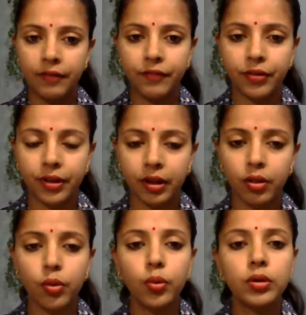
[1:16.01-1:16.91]
So
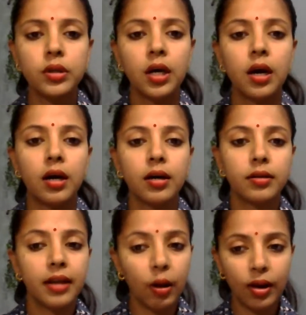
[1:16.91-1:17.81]
now
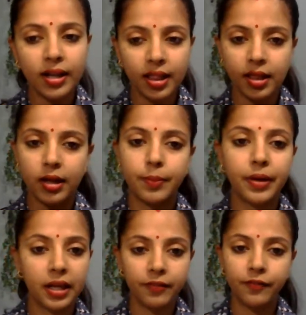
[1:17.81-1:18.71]
let's begin
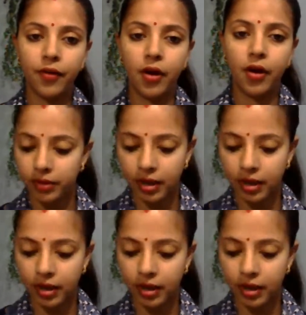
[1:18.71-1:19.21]
from the